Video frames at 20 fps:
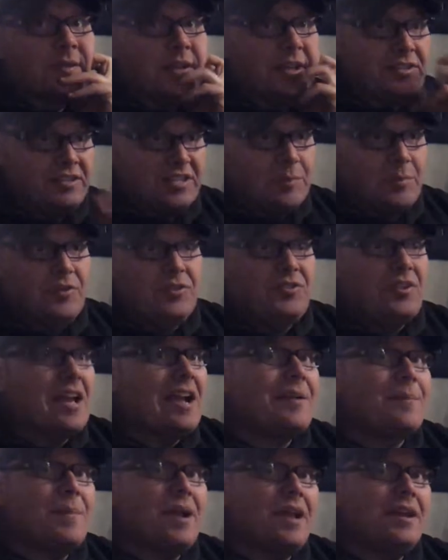A double
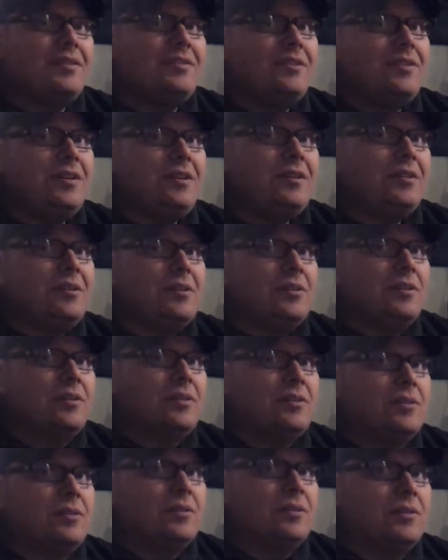stack
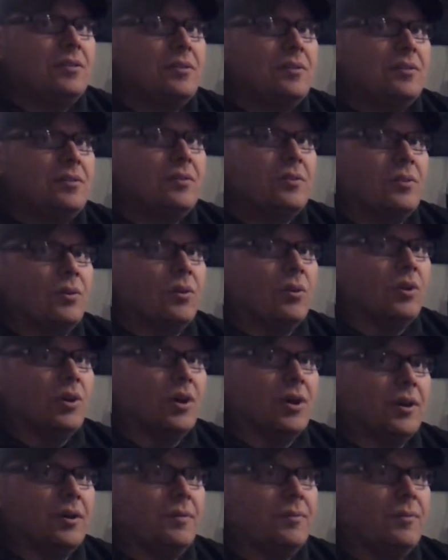magazine?
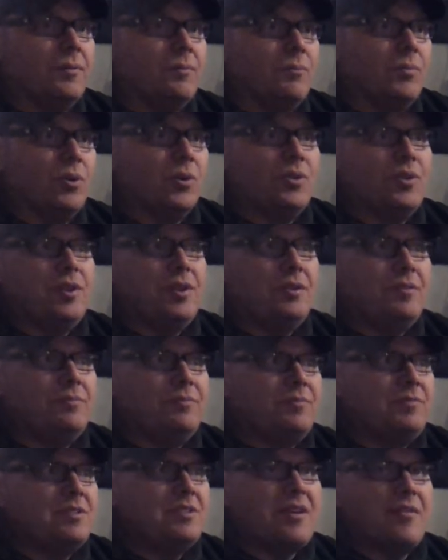Or more
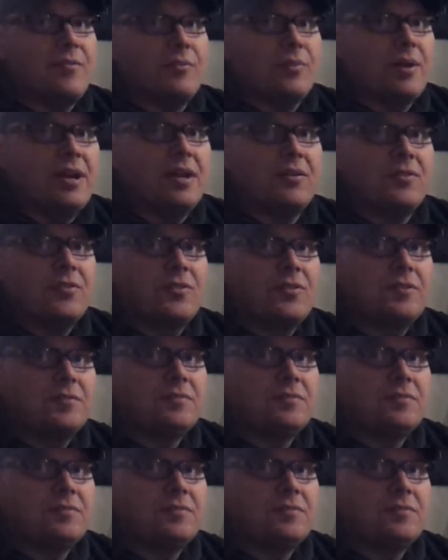than 7 rounds?